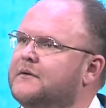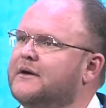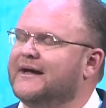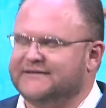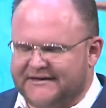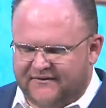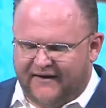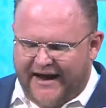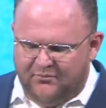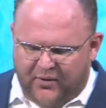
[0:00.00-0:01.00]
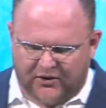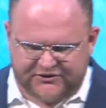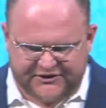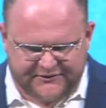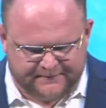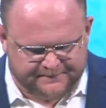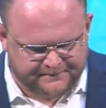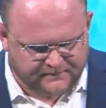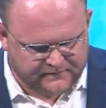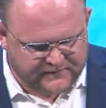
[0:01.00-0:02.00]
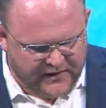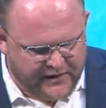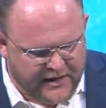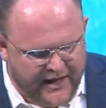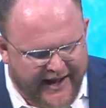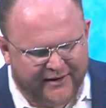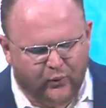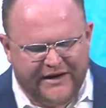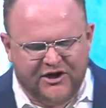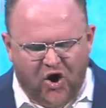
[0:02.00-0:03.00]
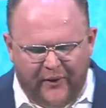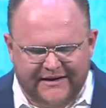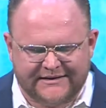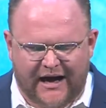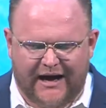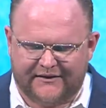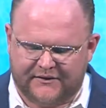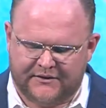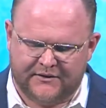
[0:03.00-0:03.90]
is a divine person and we know it not,